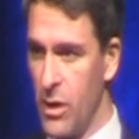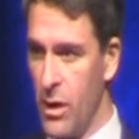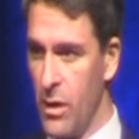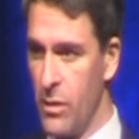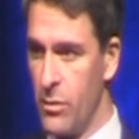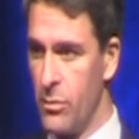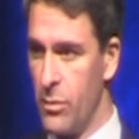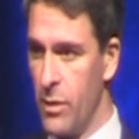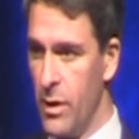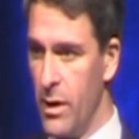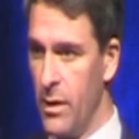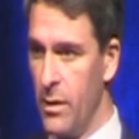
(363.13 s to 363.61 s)

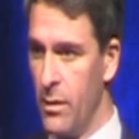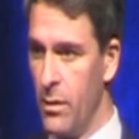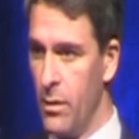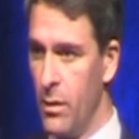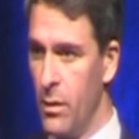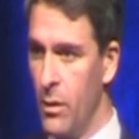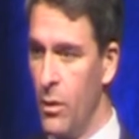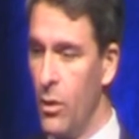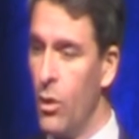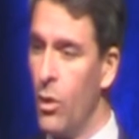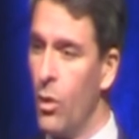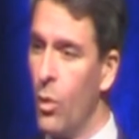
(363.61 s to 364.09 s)
country.
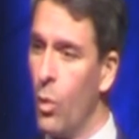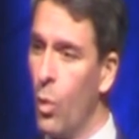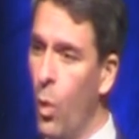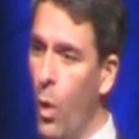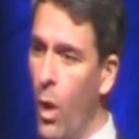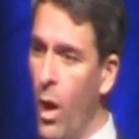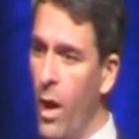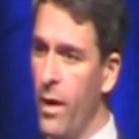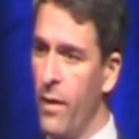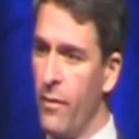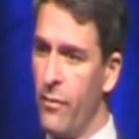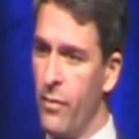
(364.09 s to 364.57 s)

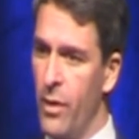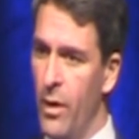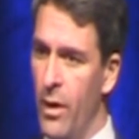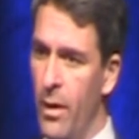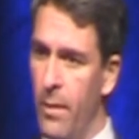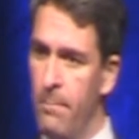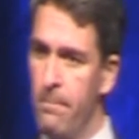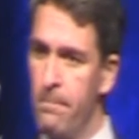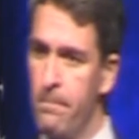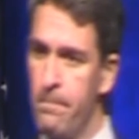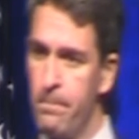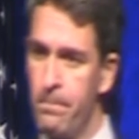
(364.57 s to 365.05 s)
One of
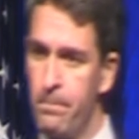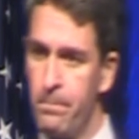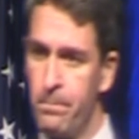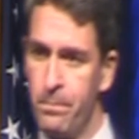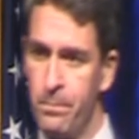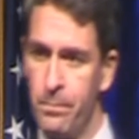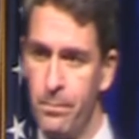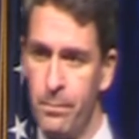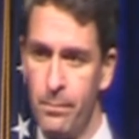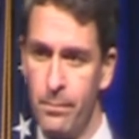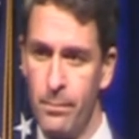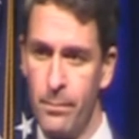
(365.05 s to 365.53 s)
them
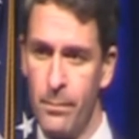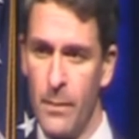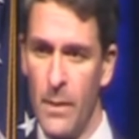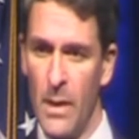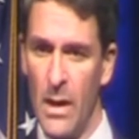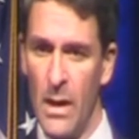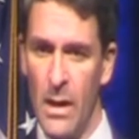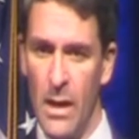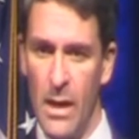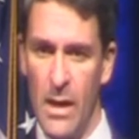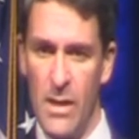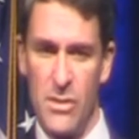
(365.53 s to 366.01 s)

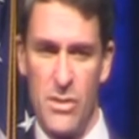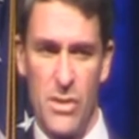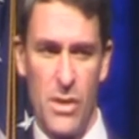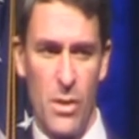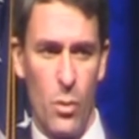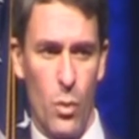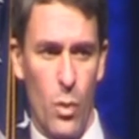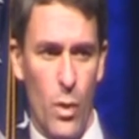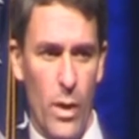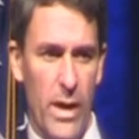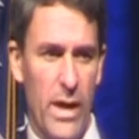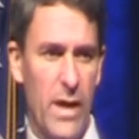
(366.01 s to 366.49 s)
is
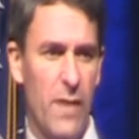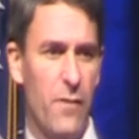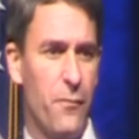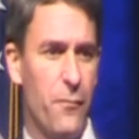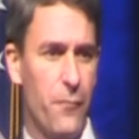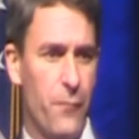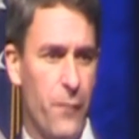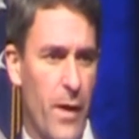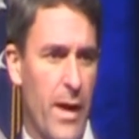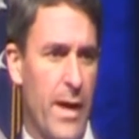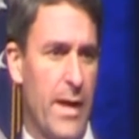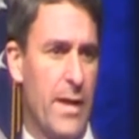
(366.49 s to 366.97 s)
that we
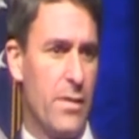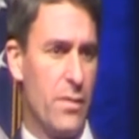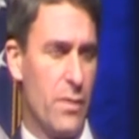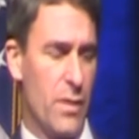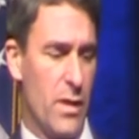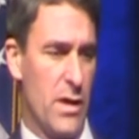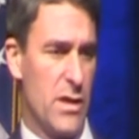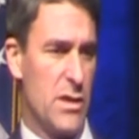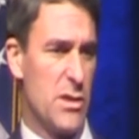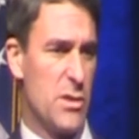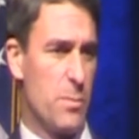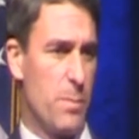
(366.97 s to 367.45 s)
fight
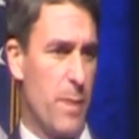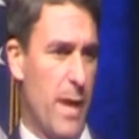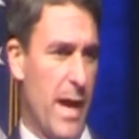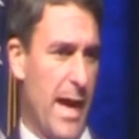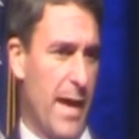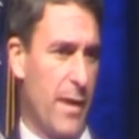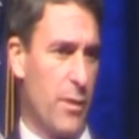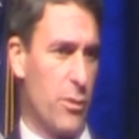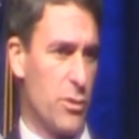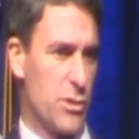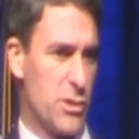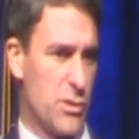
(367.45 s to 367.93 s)
these
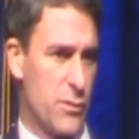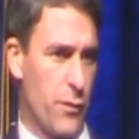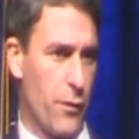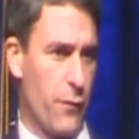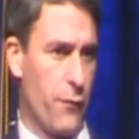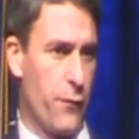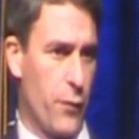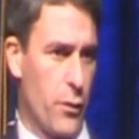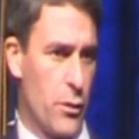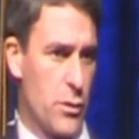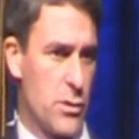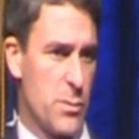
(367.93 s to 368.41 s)
battles for
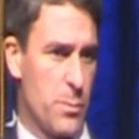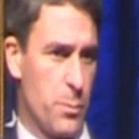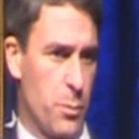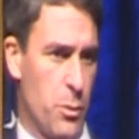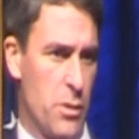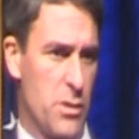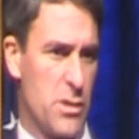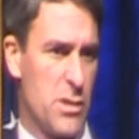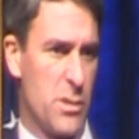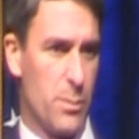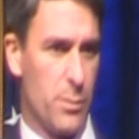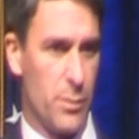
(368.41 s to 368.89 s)
first
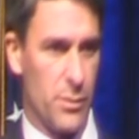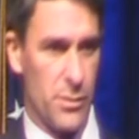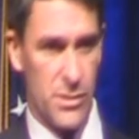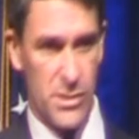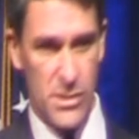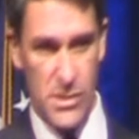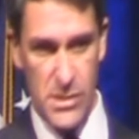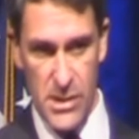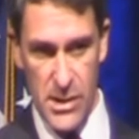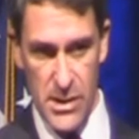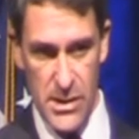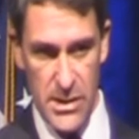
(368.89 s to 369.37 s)

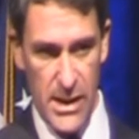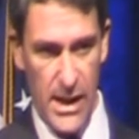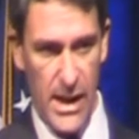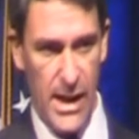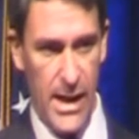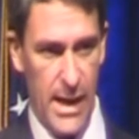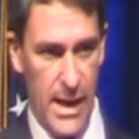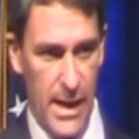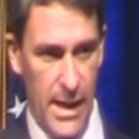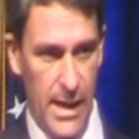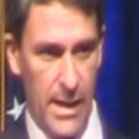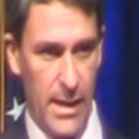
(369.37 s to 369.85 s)
principles
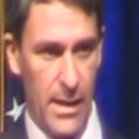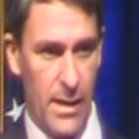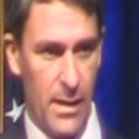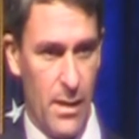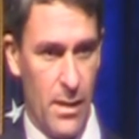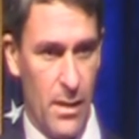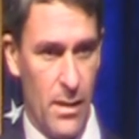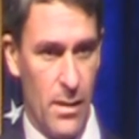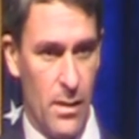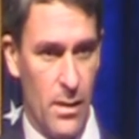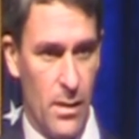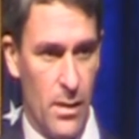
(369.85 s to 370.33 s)
today
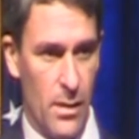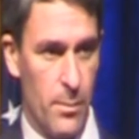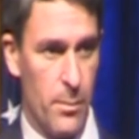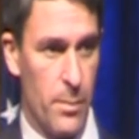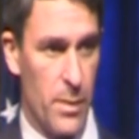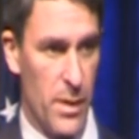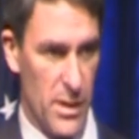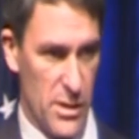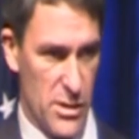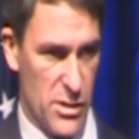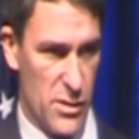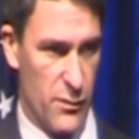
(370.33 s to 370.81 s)

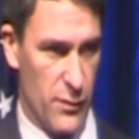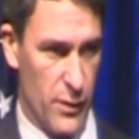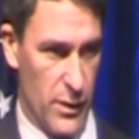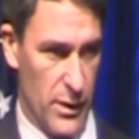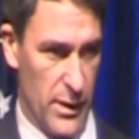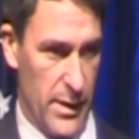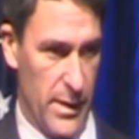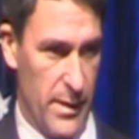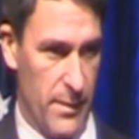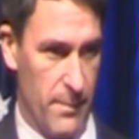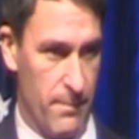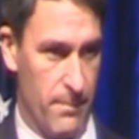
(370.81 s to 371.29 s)

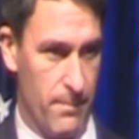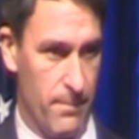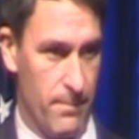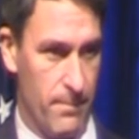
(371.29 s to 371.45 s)
peacefully